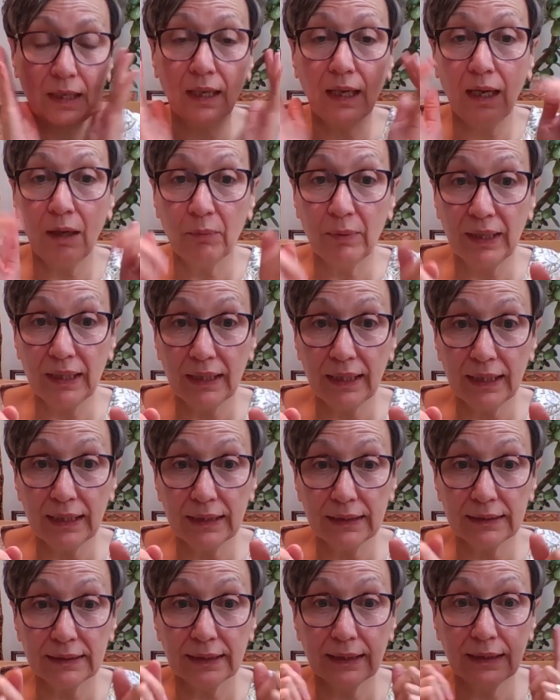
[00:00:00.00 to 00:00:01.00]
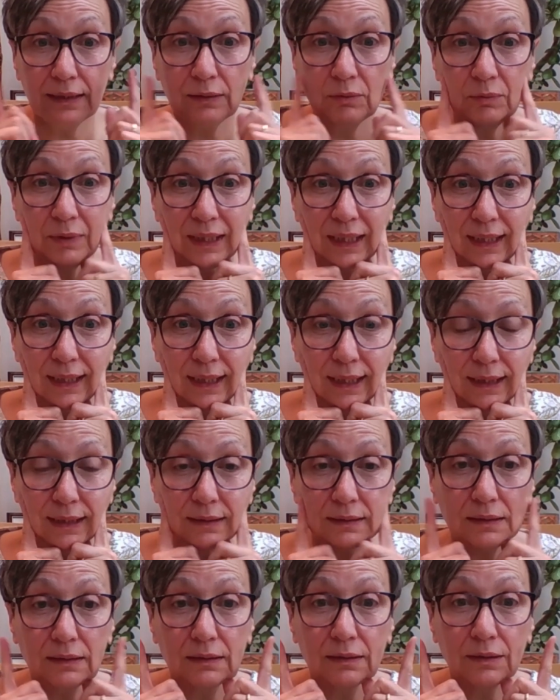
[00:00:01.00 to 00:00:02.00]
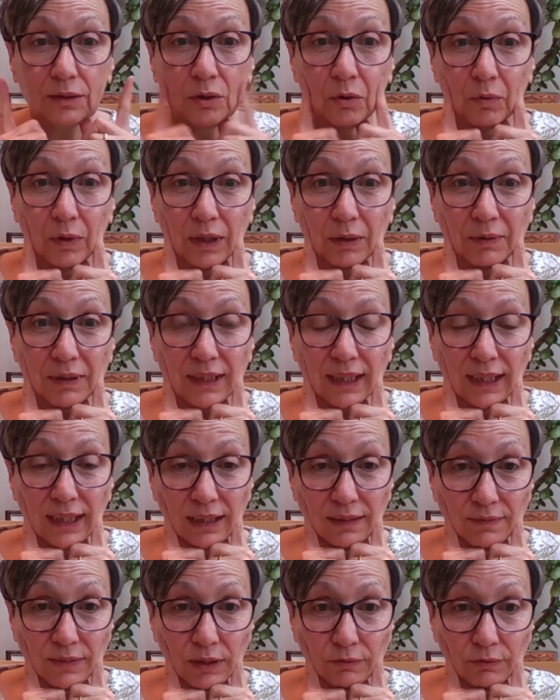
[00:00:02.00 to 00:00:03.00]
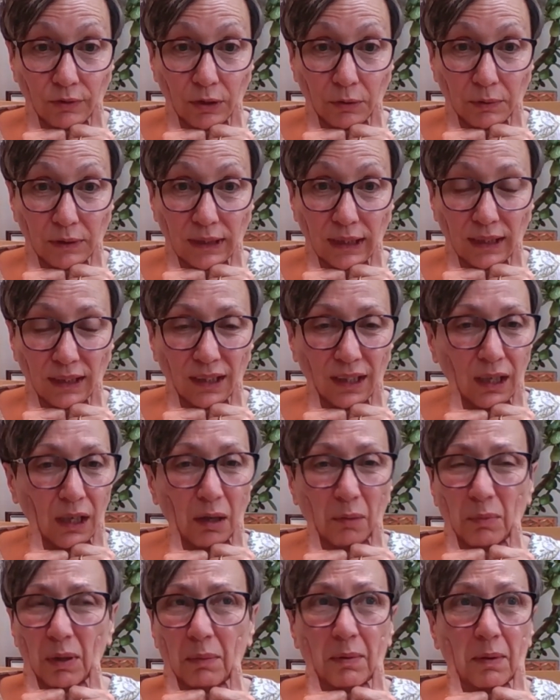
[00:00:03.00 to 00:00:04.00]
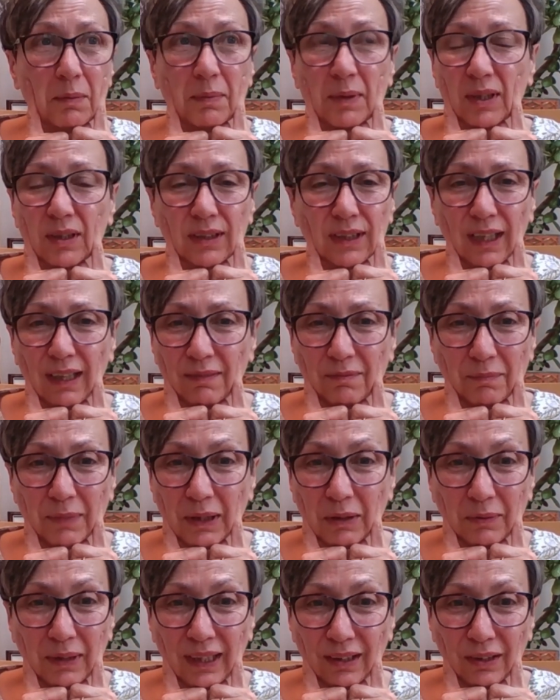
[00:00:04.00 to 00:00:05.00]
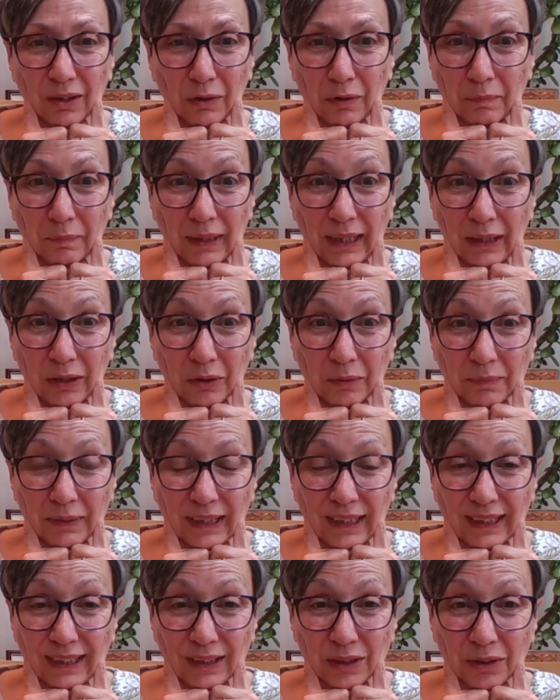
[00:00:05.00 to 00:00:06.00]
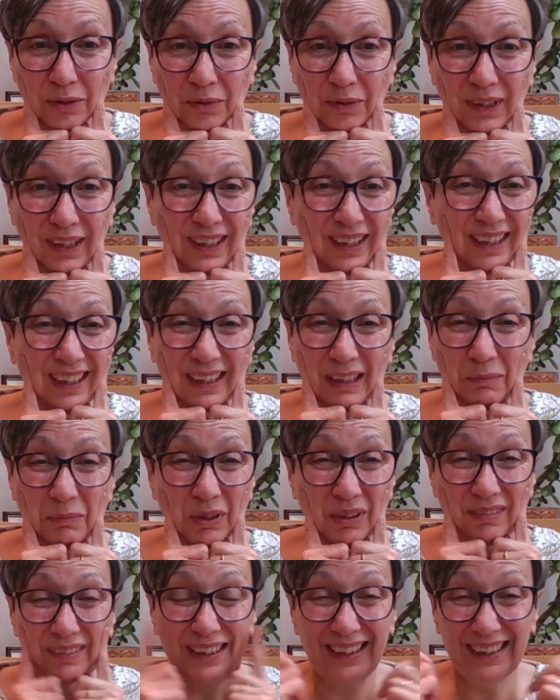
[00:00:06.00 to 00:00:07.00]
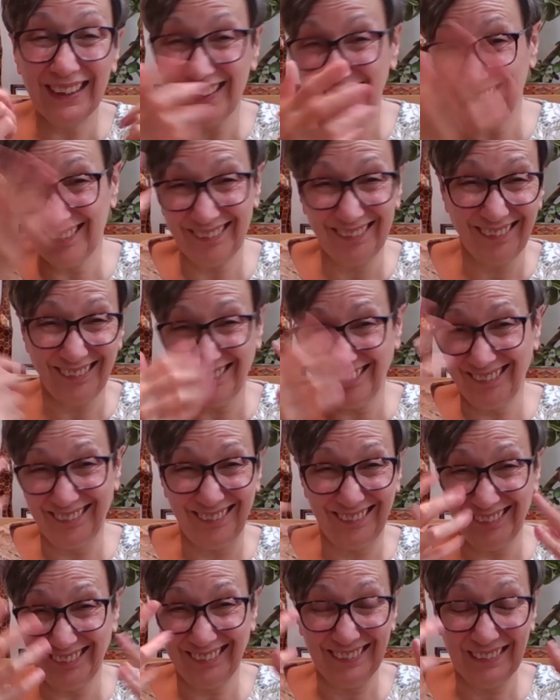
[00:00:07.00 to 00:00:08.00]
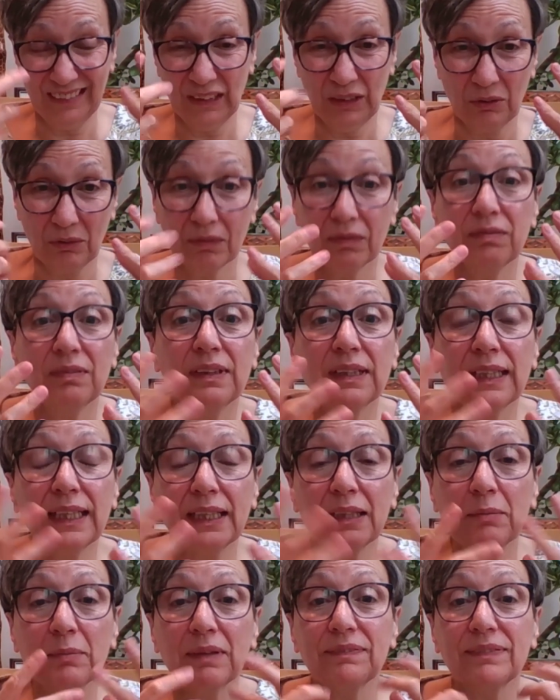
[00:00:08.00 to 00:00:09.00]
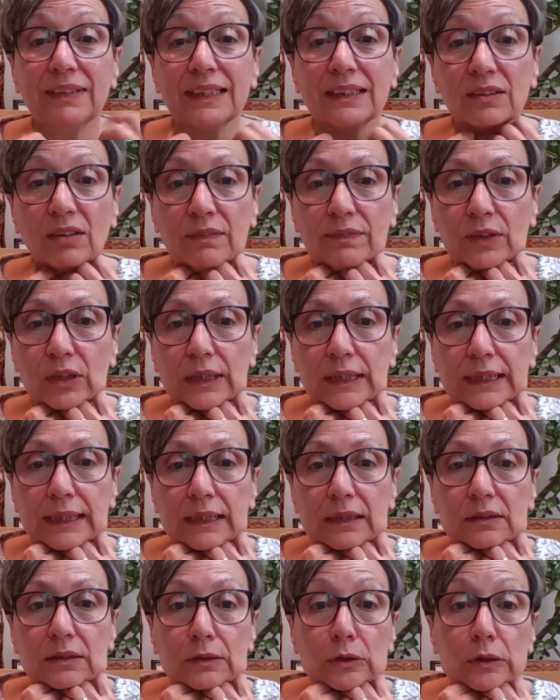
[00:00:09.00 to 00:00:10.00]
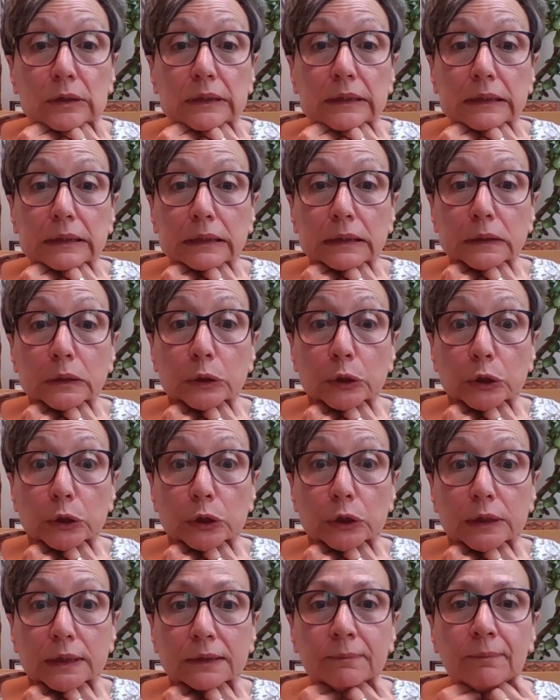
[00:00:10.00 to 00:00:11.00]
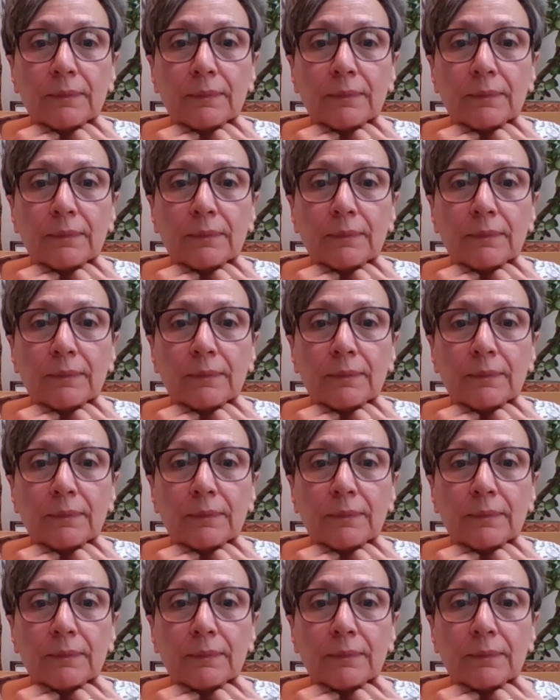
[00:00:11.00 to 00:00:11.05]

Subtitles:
I will, like I say, when I get going with an evening routine, probably because I haven't been wearing a lot of makeup lately, so I'm not really, cleaning my face off on a night, so doing it not dirty.